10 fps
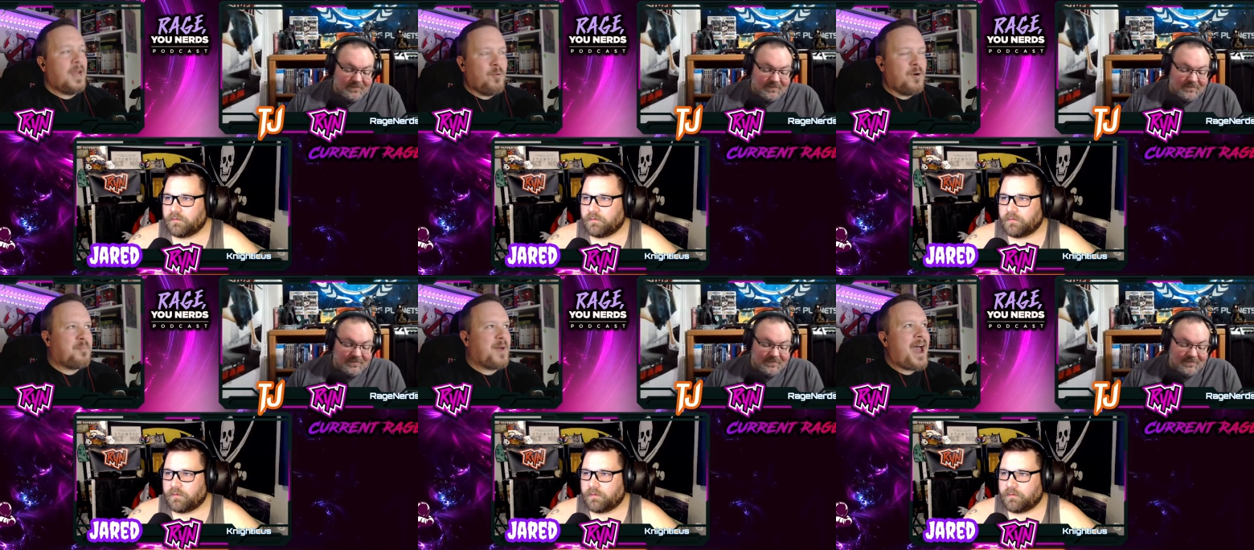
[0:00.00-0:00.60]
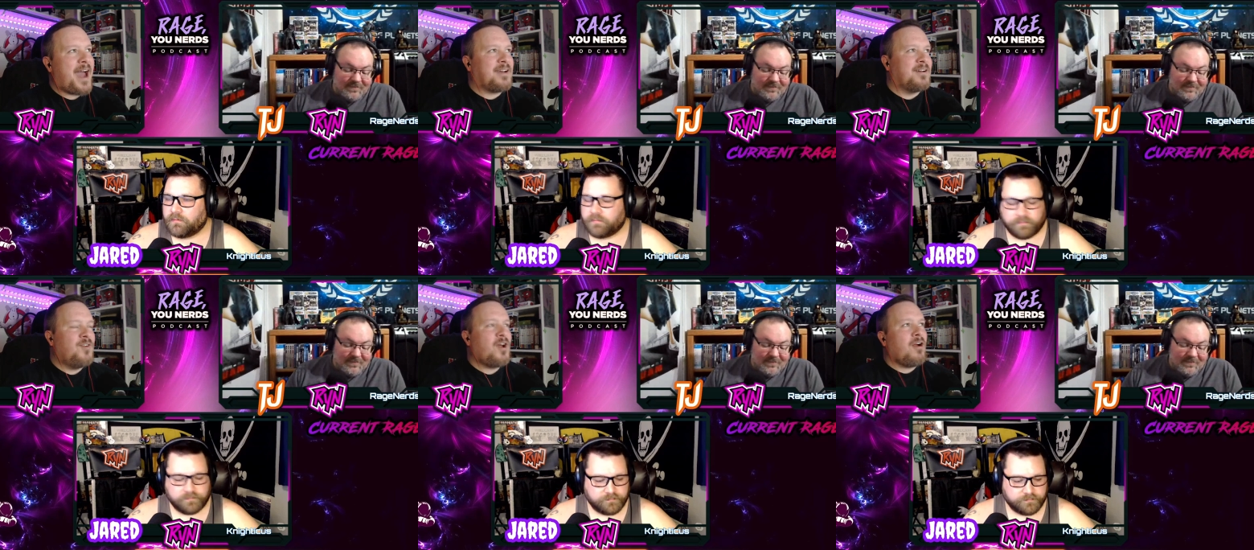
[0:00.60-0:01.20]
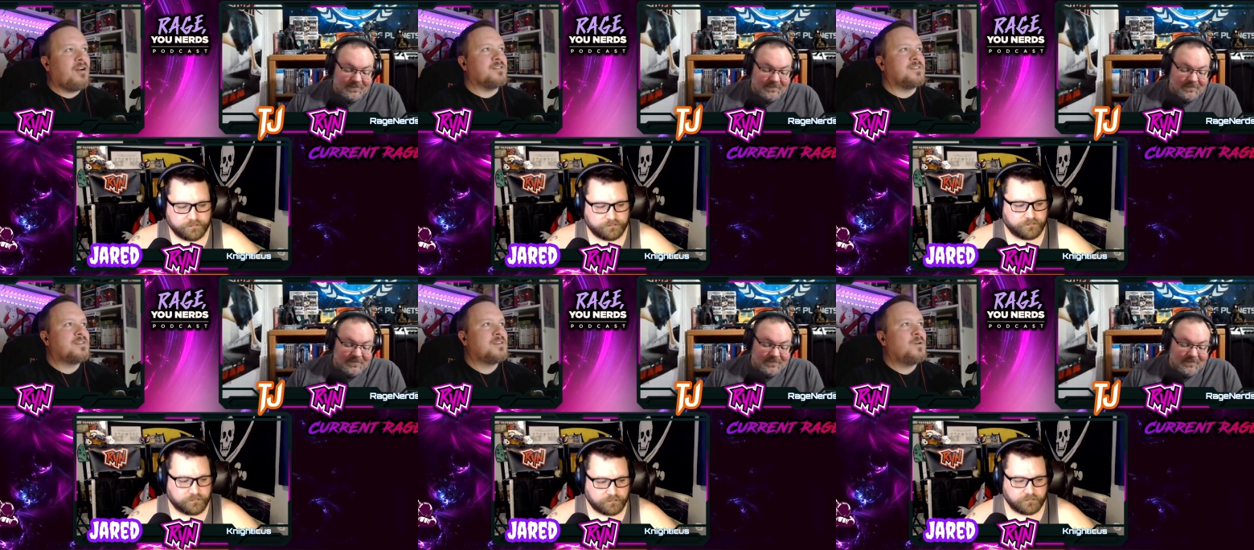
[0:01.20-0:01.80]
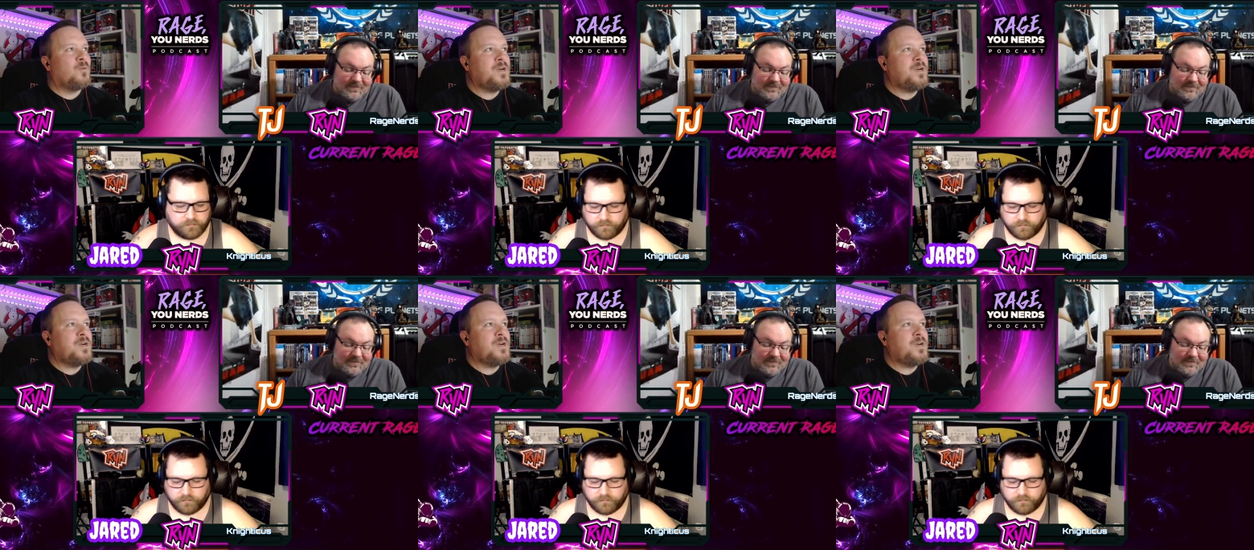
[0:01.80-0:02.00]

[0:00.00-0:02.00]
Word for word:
Speaker 1: And we're back, nerds!